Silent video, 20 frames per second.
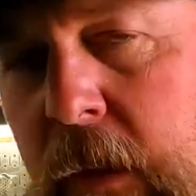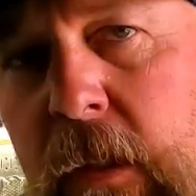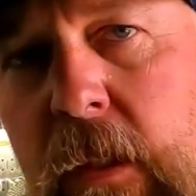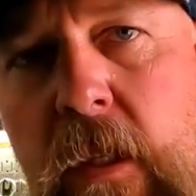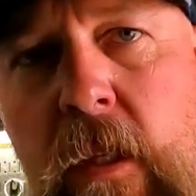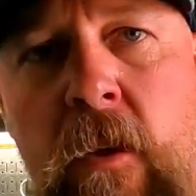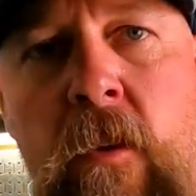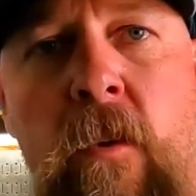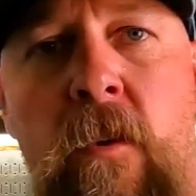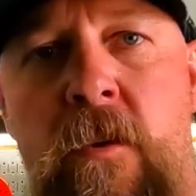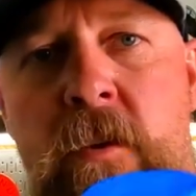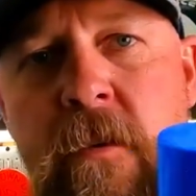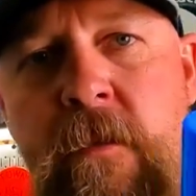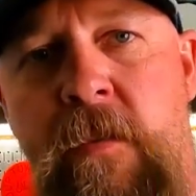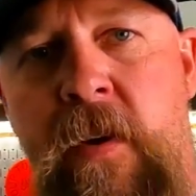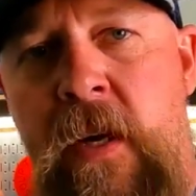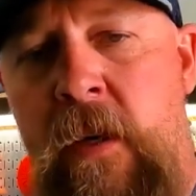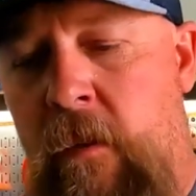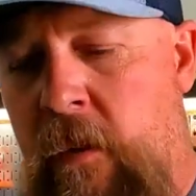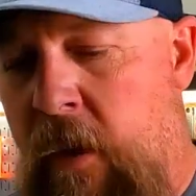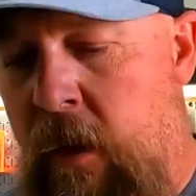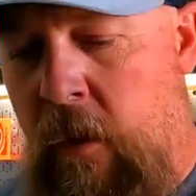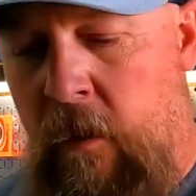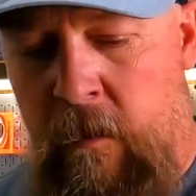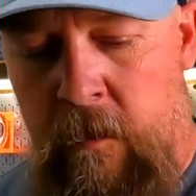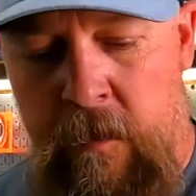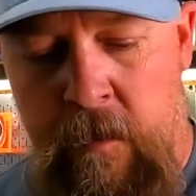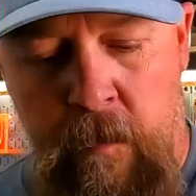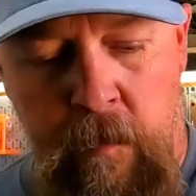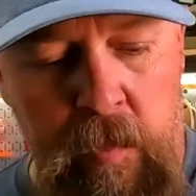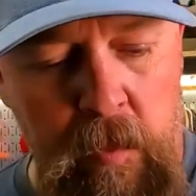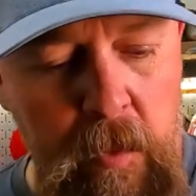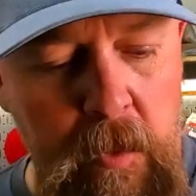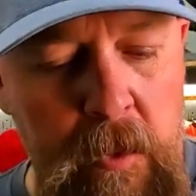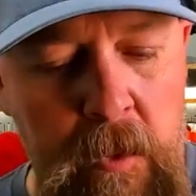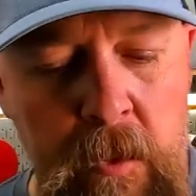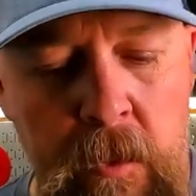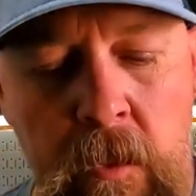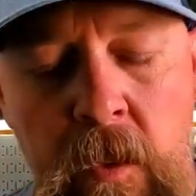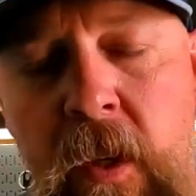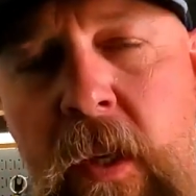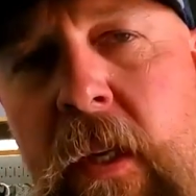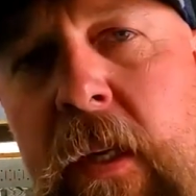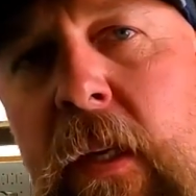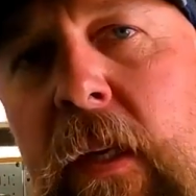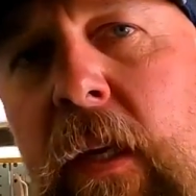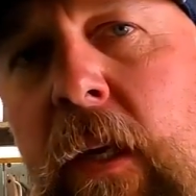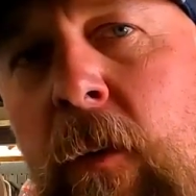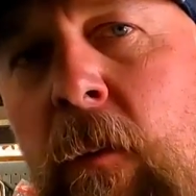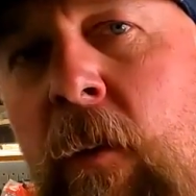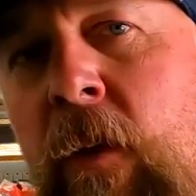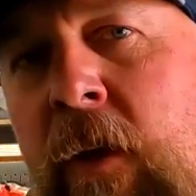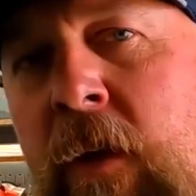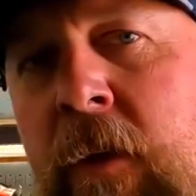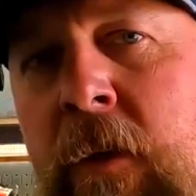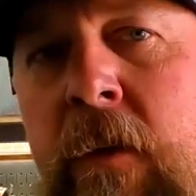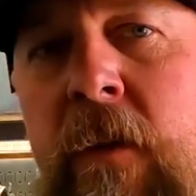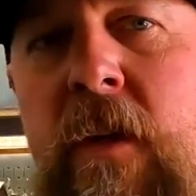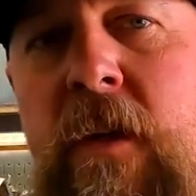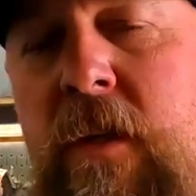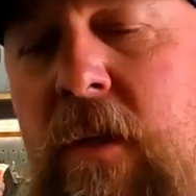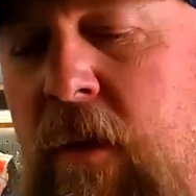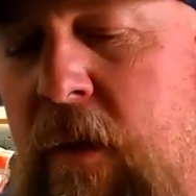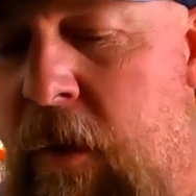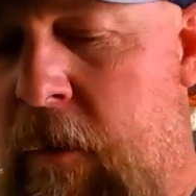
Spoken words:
and of course the final color, the blue. And we're gonna do this in